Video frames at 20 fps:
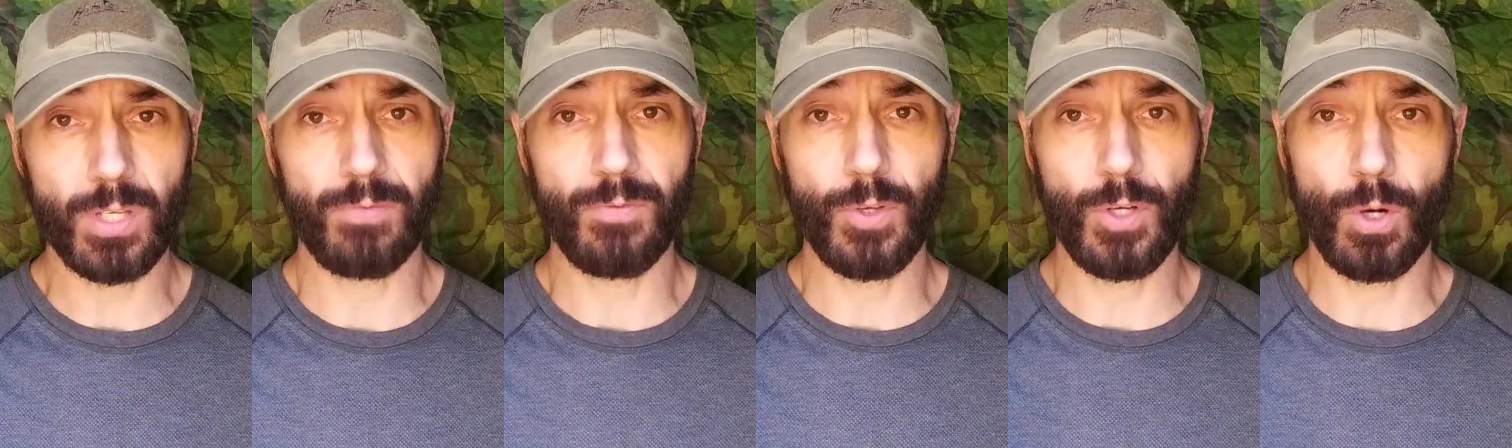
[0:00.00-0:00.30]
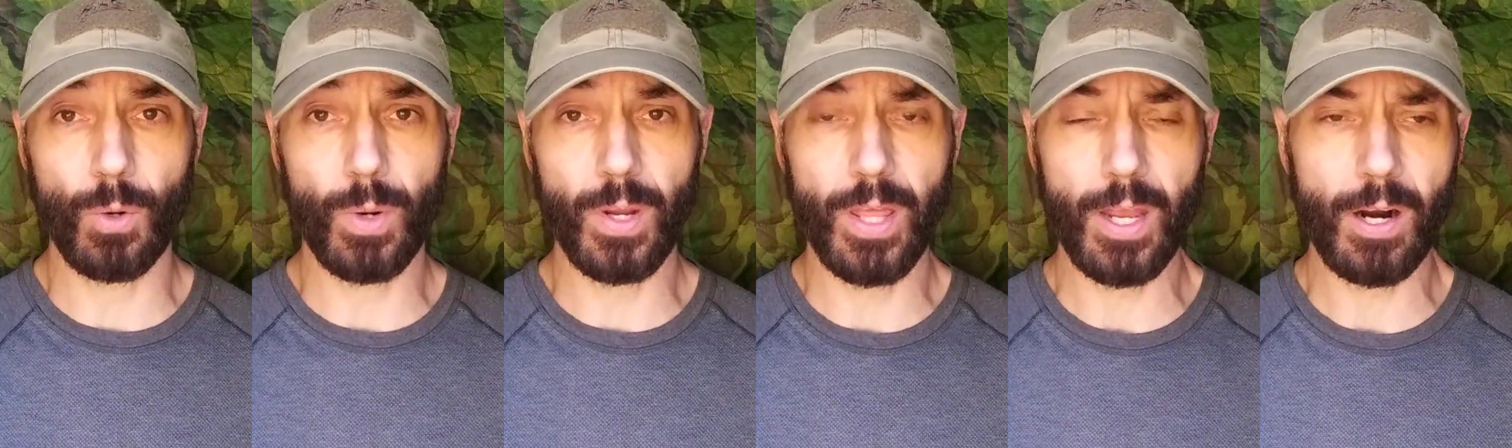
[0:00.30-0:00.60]
If you know
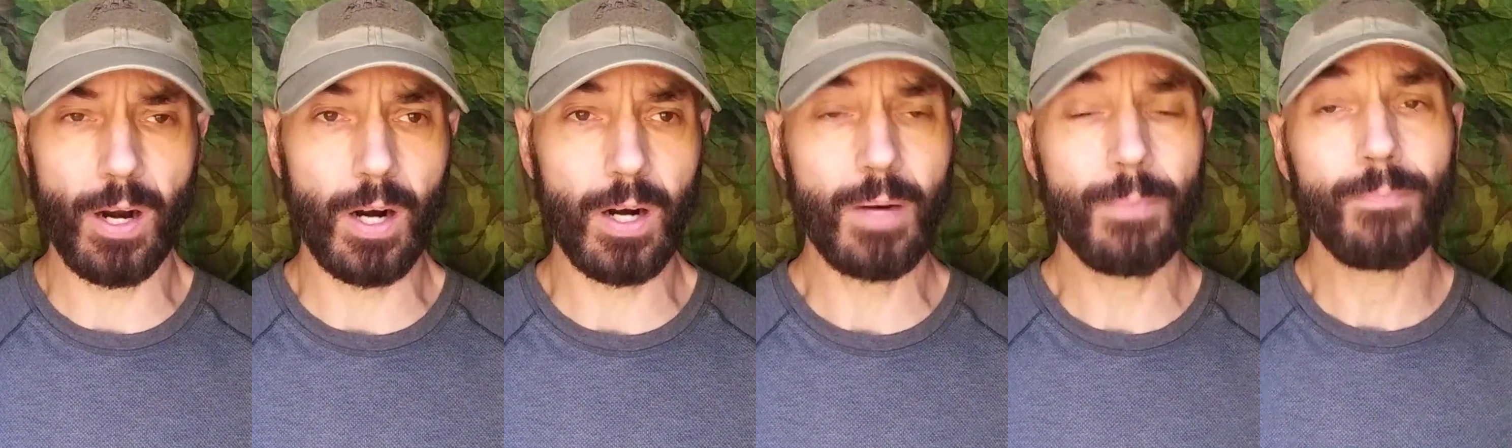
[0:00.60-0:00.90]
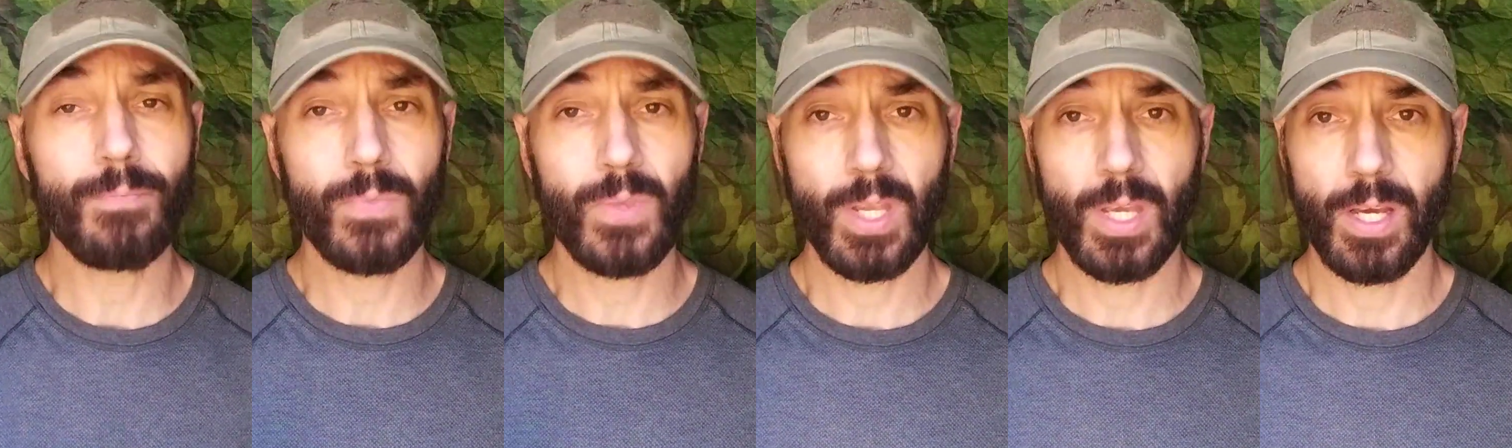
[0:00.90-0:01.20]
where they are,
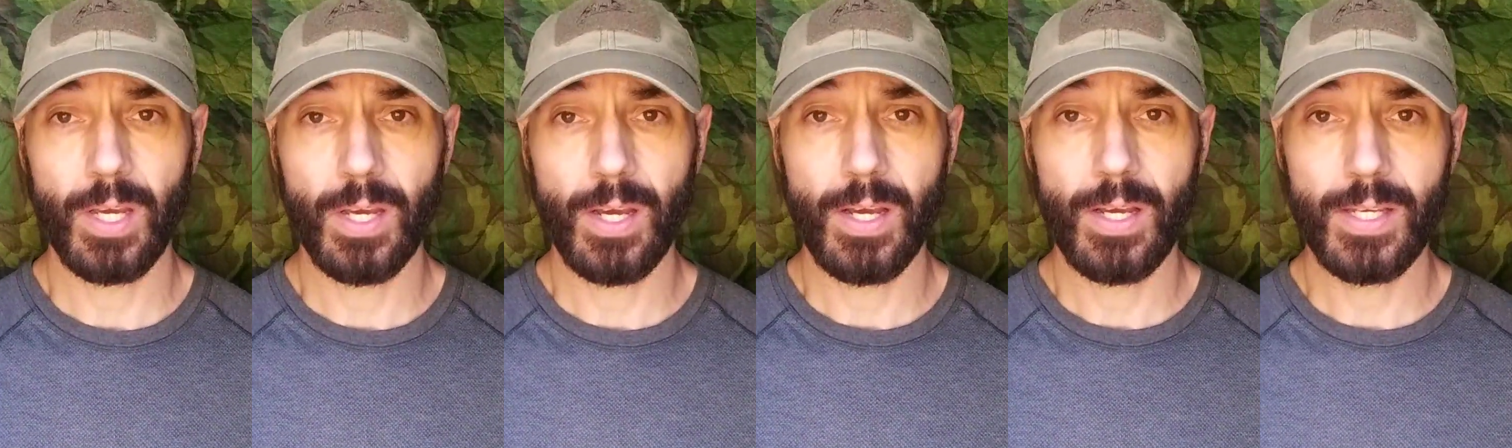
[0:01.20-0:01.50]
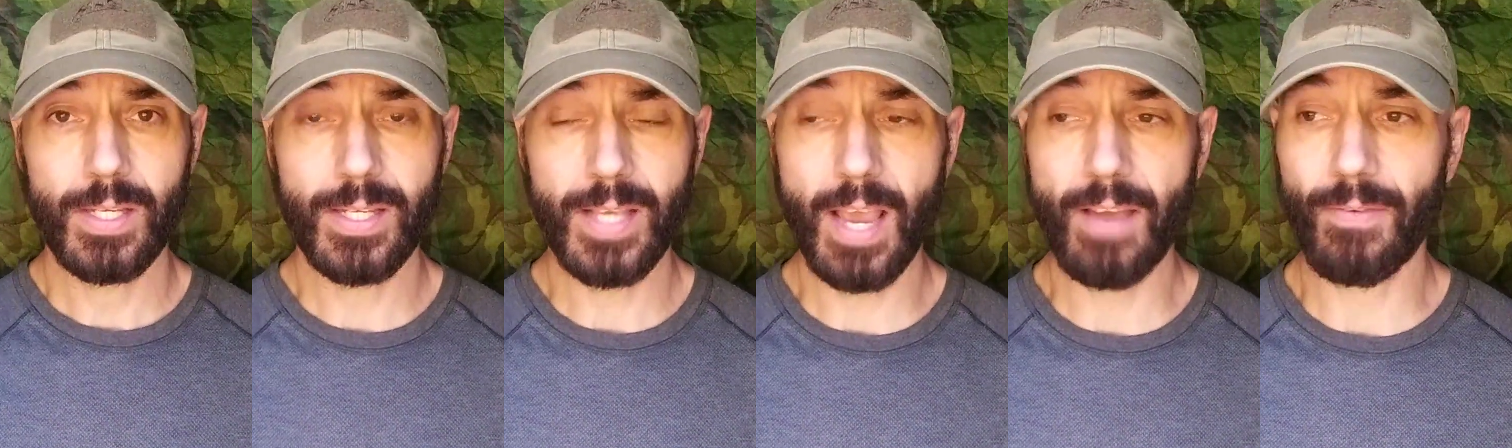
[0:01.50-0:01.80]

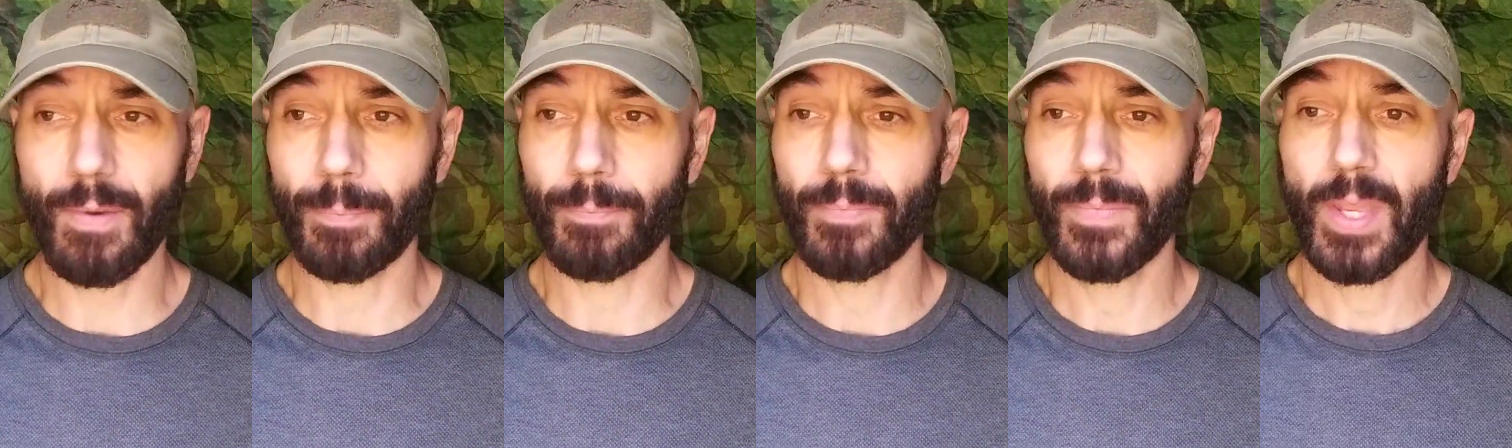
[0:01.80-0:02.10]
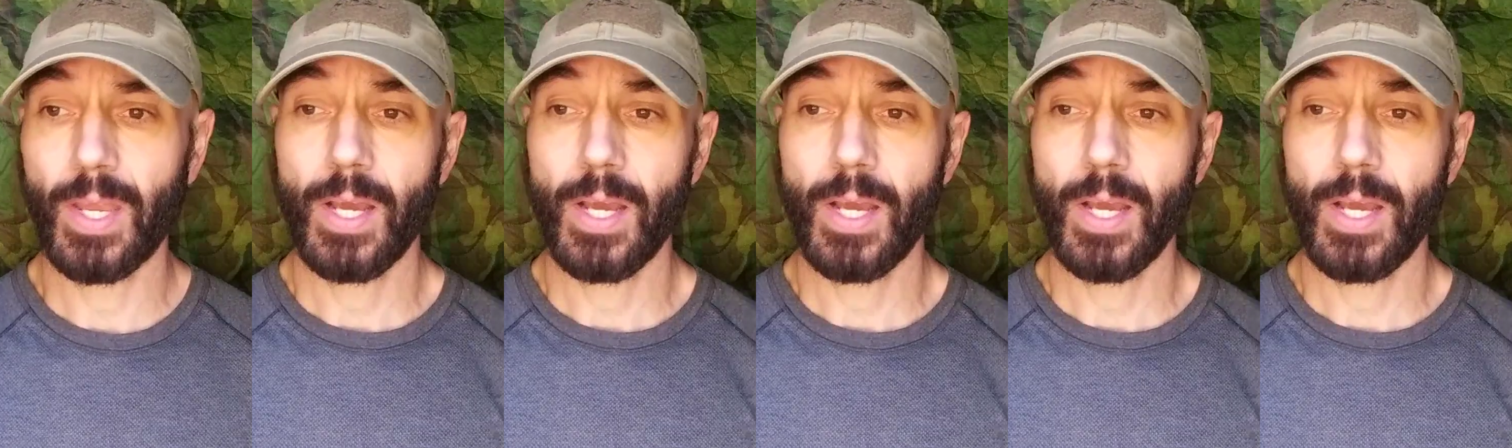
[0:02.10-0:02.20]
save them.